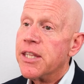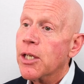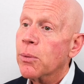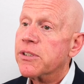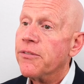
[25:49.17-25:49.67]

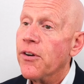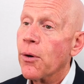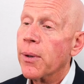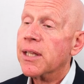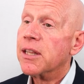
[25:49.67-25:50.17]
that it was a
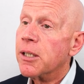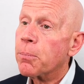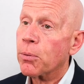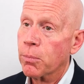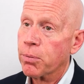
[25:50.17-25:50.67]
very
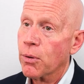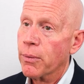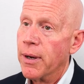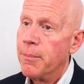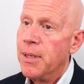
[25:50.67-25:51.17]
liberal
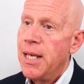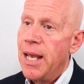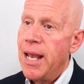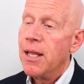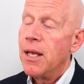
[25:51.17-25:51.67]

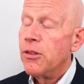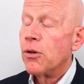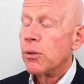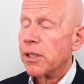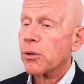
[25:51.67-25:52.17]
program. And
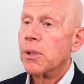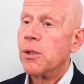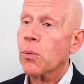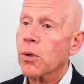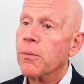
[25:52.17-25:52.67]
there
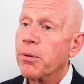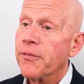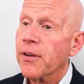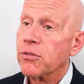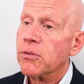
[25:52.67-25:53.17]
literally were
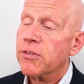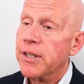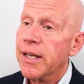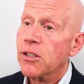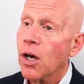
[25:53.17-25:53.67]
professors
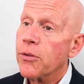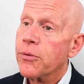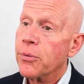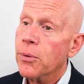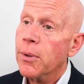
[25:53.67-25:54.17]
that had gone
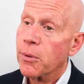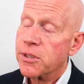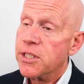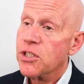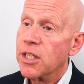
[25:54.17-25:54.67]
through and were
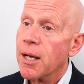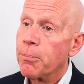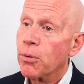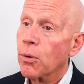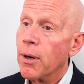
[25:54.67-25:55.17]
teaching in
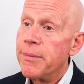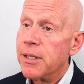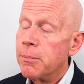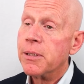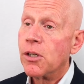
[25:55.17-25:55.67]
that program
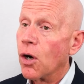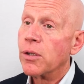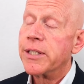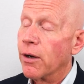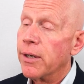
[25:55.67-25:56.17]
that had been
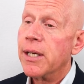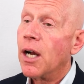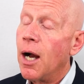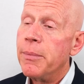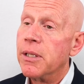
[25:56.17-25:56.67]
card-carrying
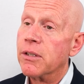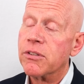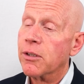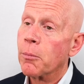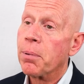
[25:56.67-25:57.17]

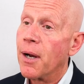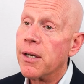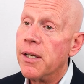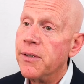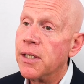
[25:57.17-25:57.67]
communists, and they were
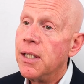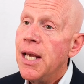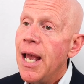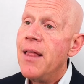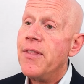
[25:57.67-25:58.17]
proud of it,
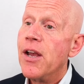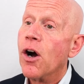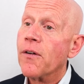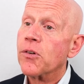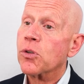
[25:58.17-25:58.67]
and they
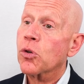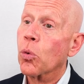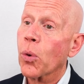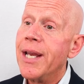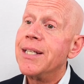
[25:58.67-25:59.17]
offered
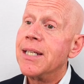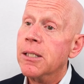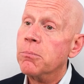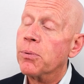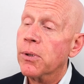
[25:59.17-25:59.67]
great
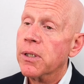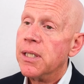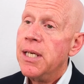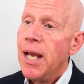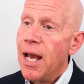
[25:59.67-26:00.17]
input.
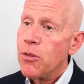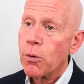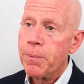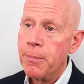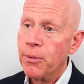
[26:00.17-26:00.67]
And there
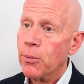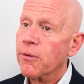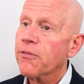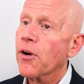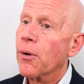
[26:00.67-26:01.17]
were people that
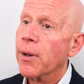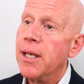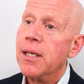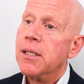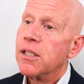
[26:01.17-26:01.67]
were very
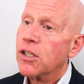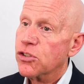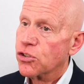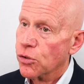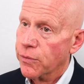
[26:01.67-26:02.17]

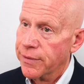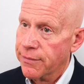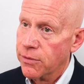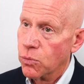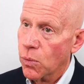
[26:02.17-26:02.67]
conservative as